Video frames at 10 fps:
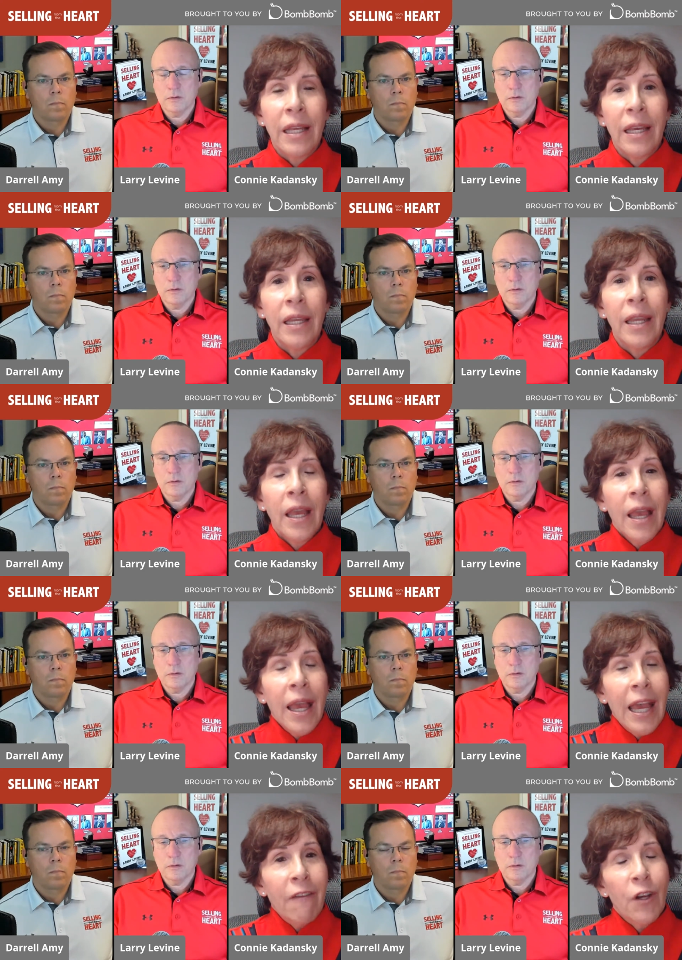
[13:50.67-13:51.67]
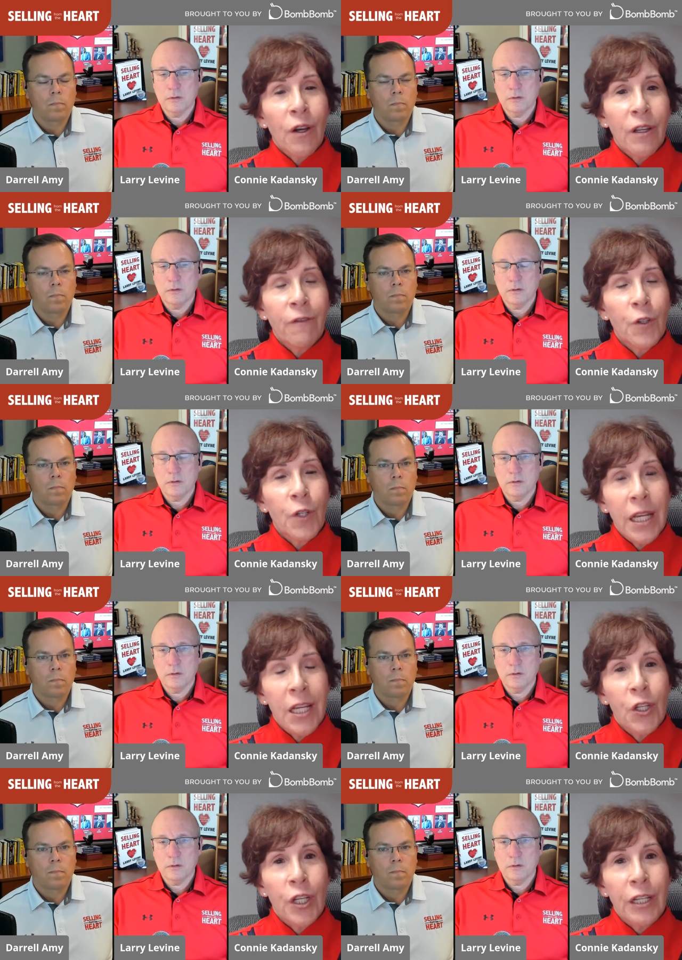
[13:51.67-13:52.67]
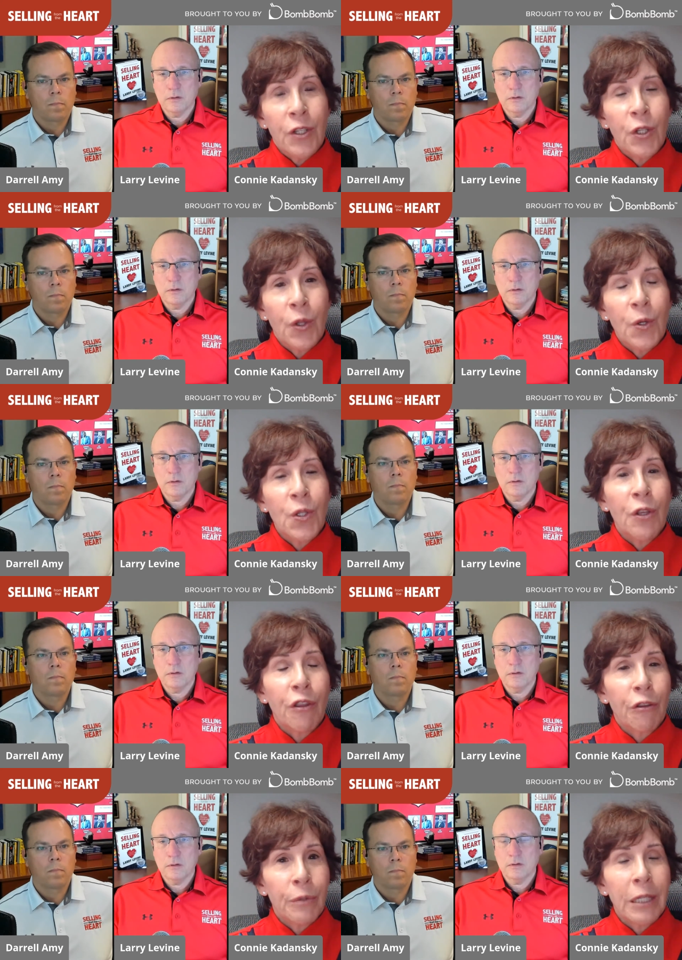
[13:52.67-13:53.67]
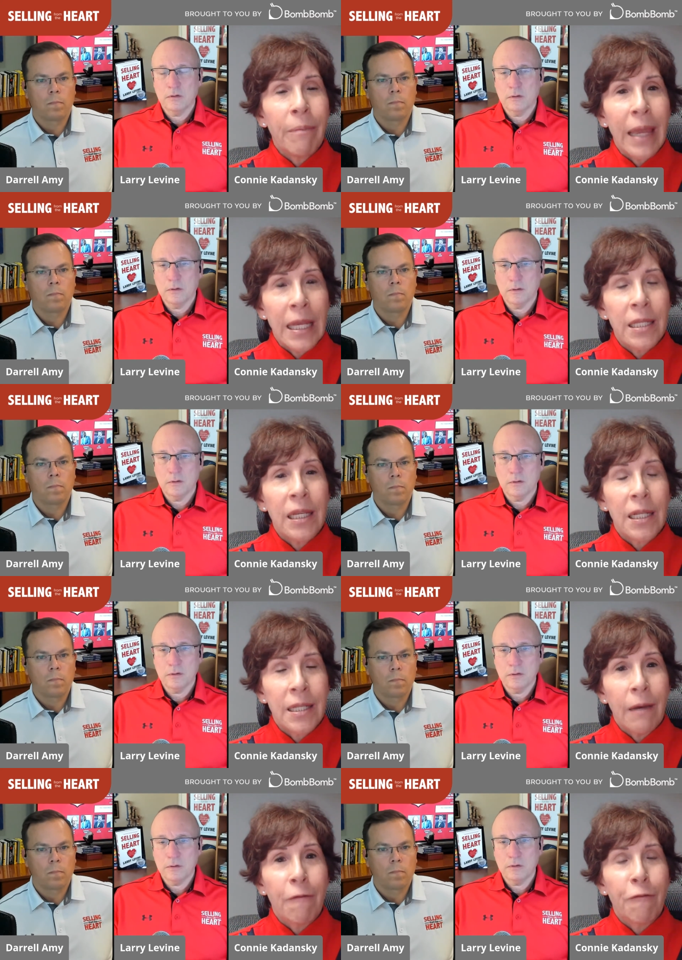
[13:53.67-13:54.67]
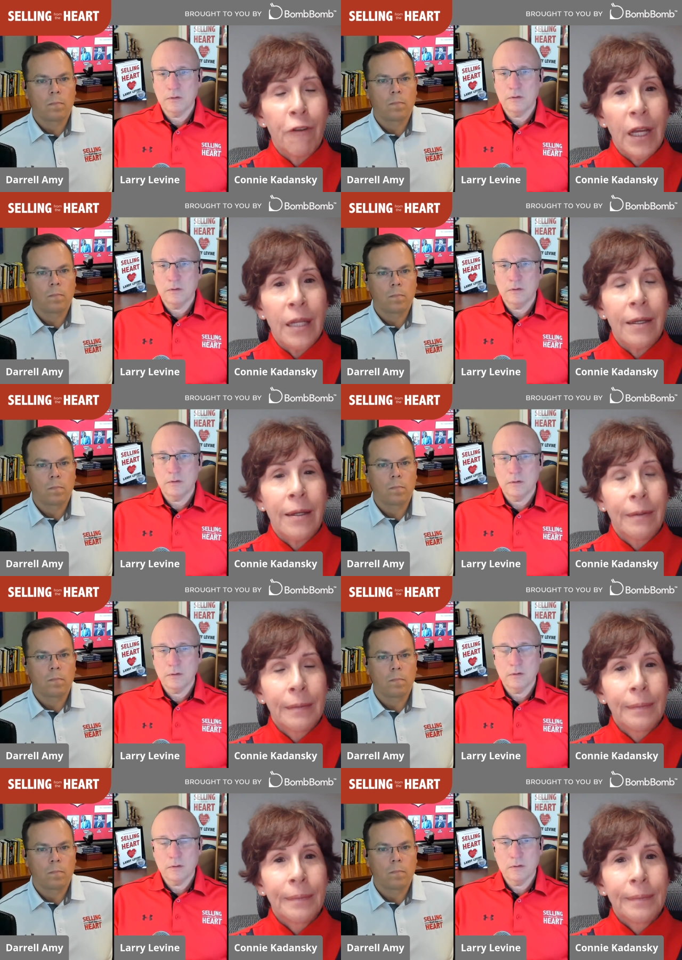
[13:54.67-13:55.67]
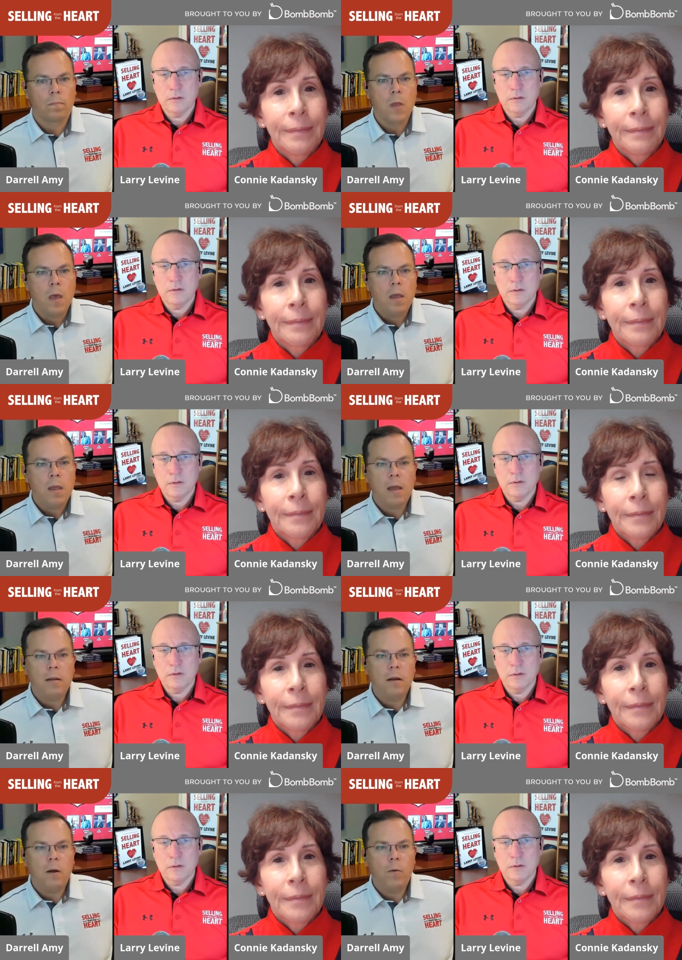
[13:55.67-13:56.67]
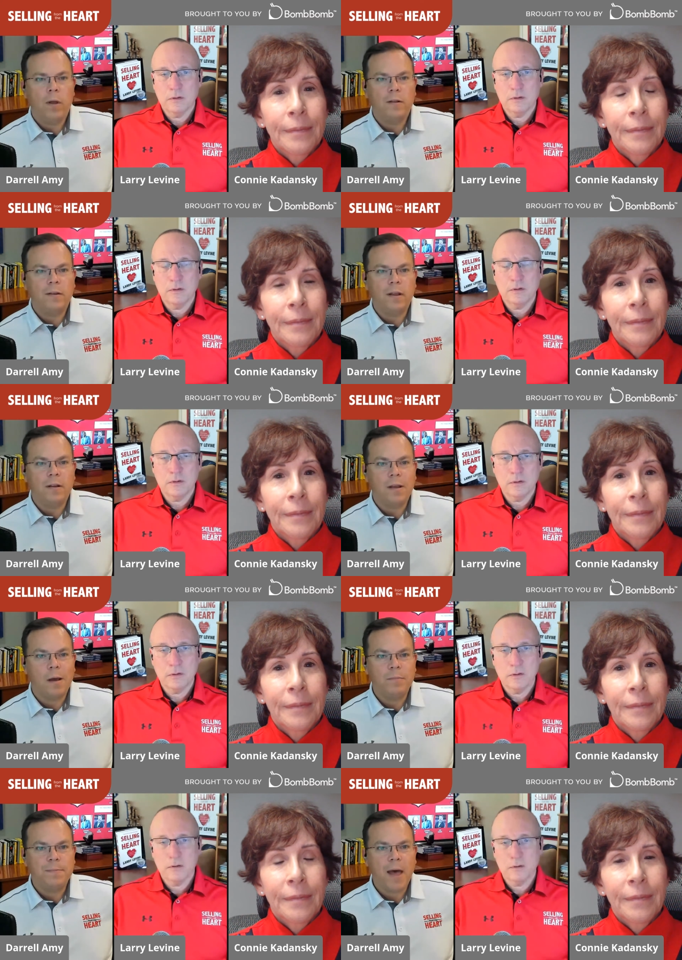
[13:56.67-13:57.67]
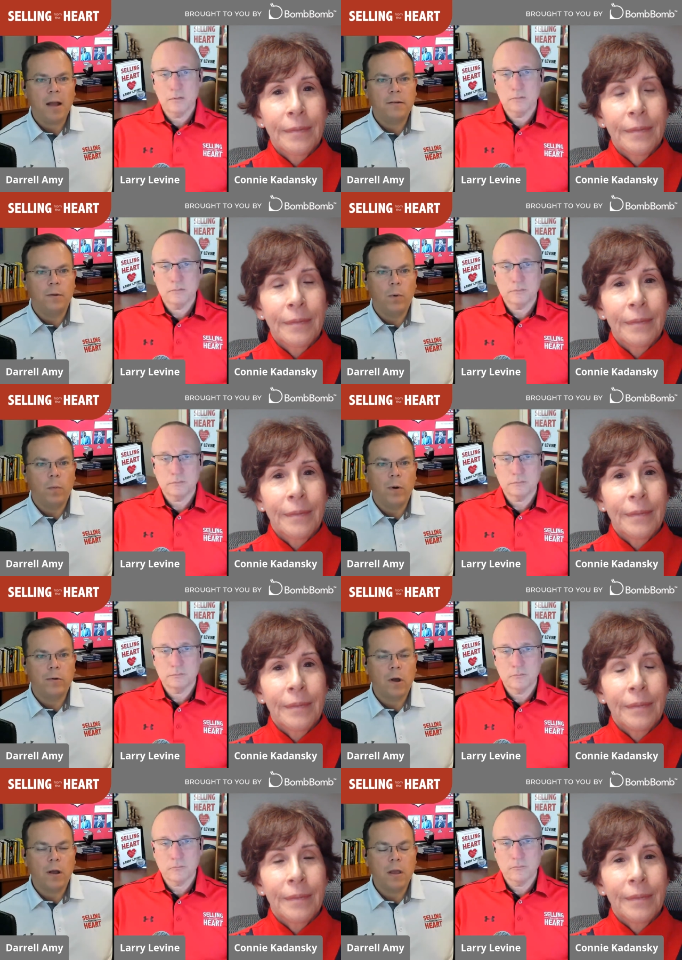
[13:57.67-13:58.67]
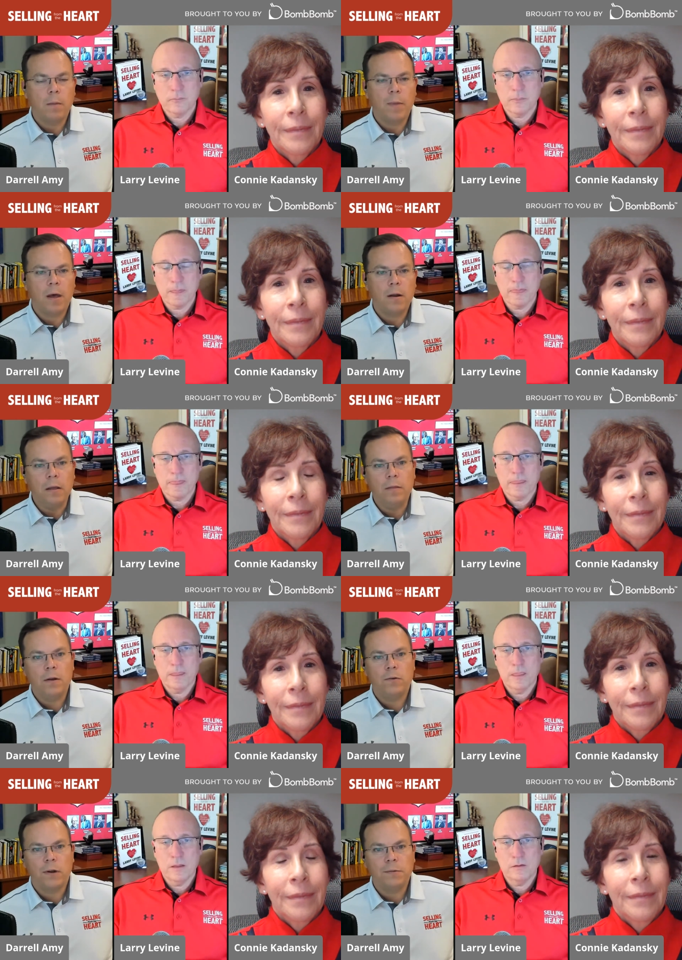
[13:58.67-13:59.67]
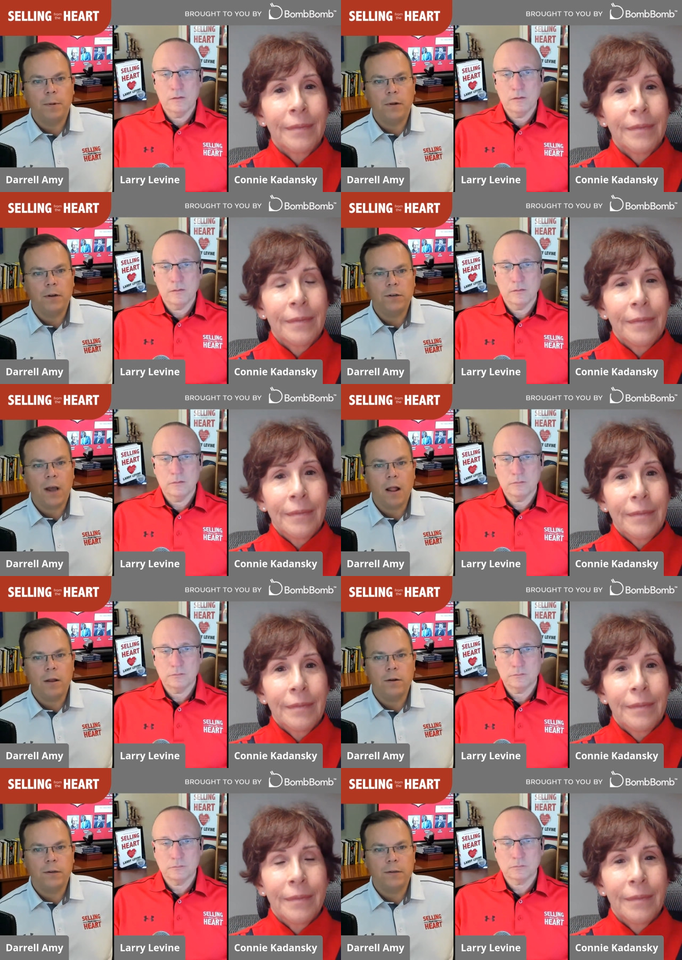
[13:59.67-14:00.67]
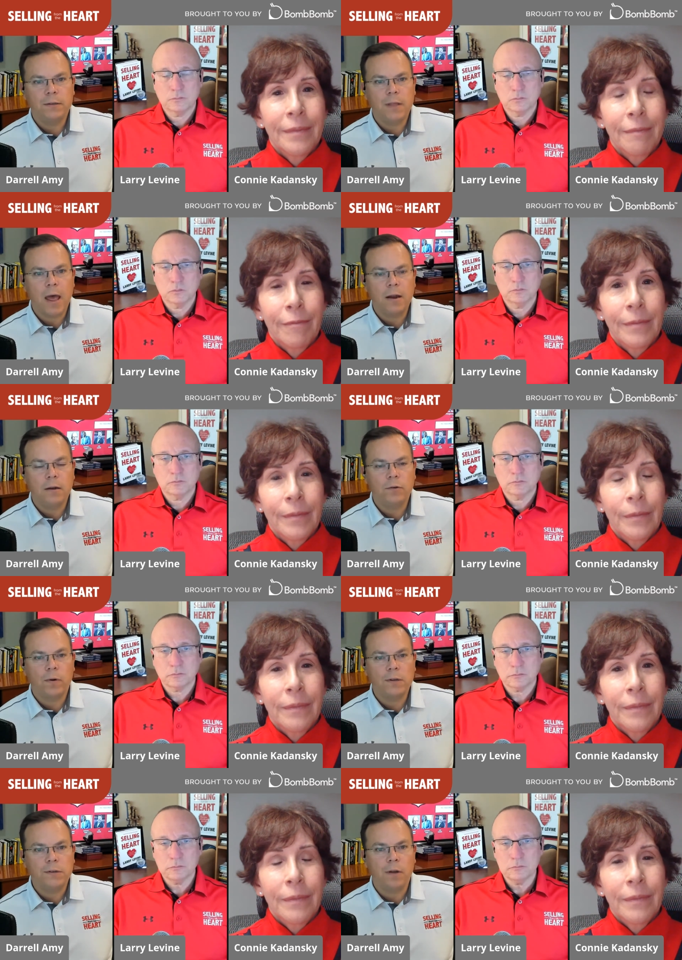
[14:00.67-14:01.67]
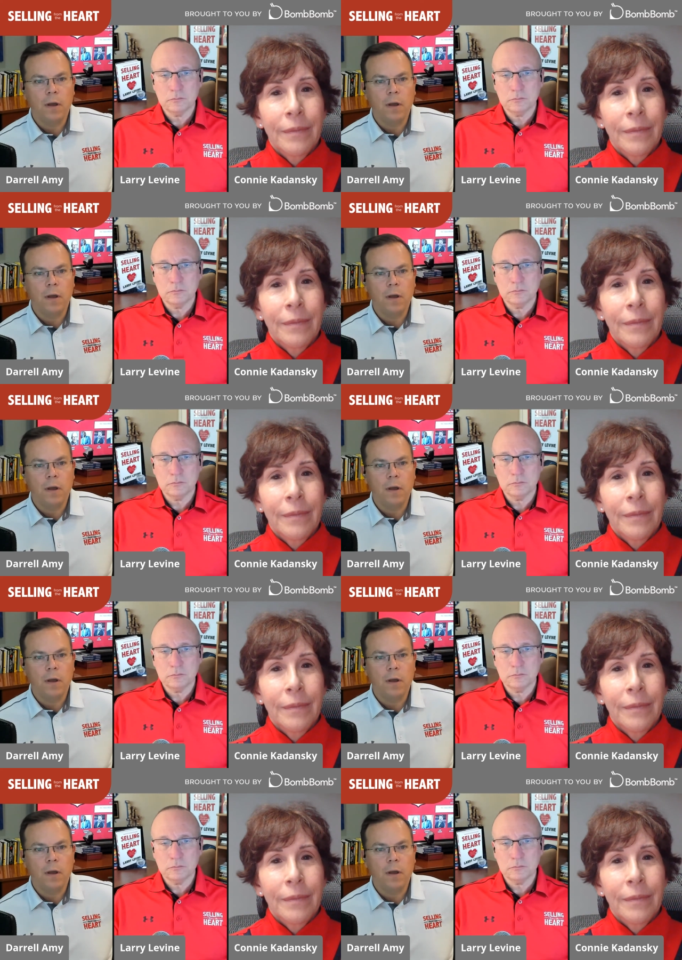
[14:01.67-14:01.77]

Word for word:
Speaker 1: and have a conversation. So those are the three basics up front.
Speaker 2: Yeah, and you know, it it comes back to what we were talking about in the trust building challenge is that trust